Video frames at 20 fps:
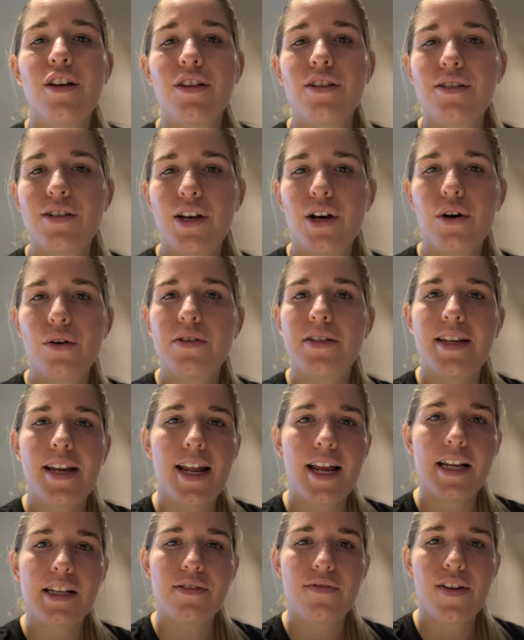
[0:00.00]
So
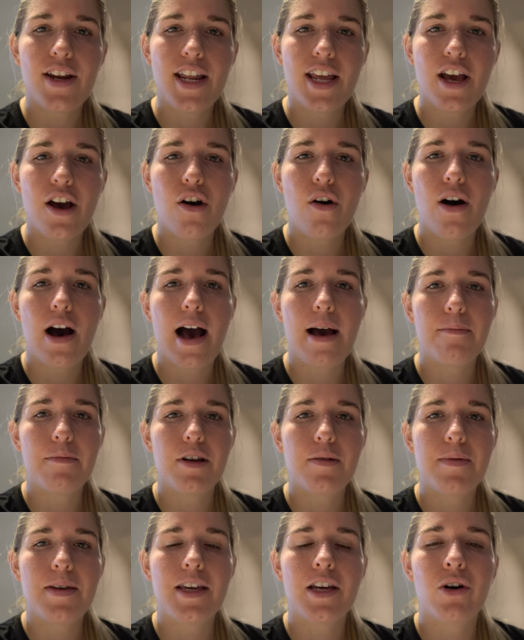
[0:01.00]
today's video, I'm
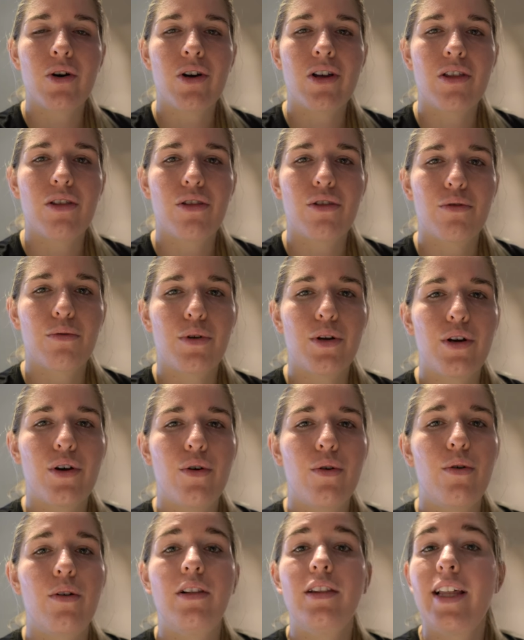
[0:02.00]
going to be going
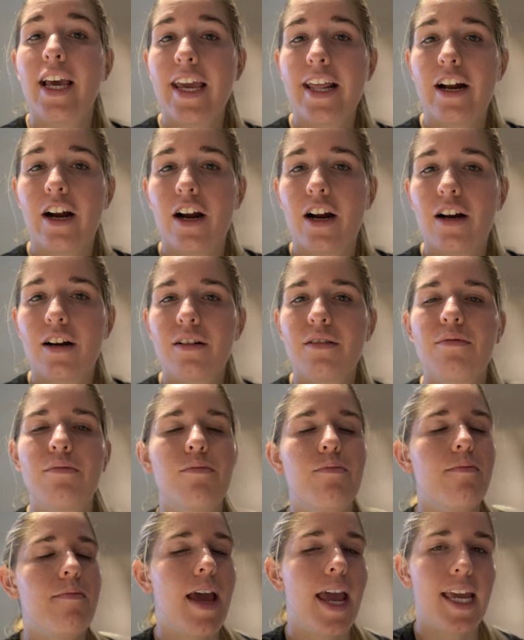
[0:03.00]
through later,
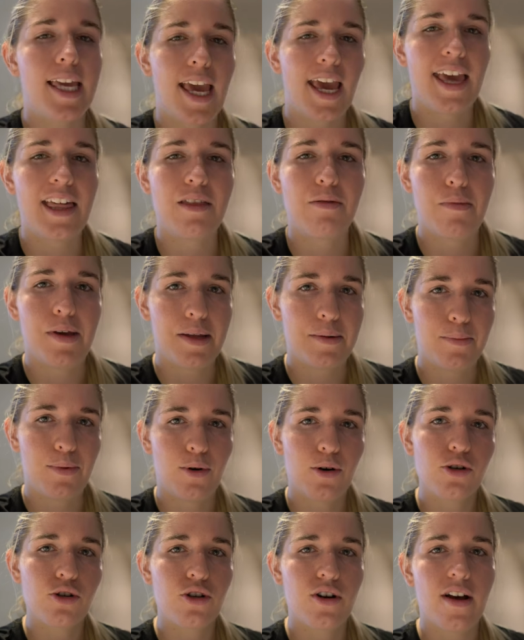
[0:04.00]
aka the main
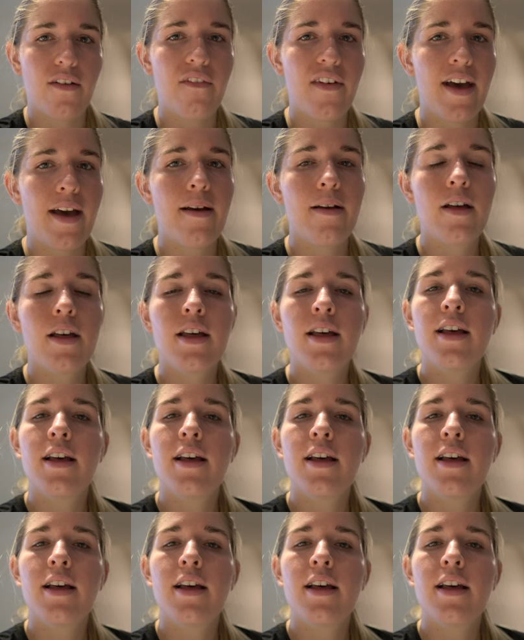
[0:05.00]
portion of it,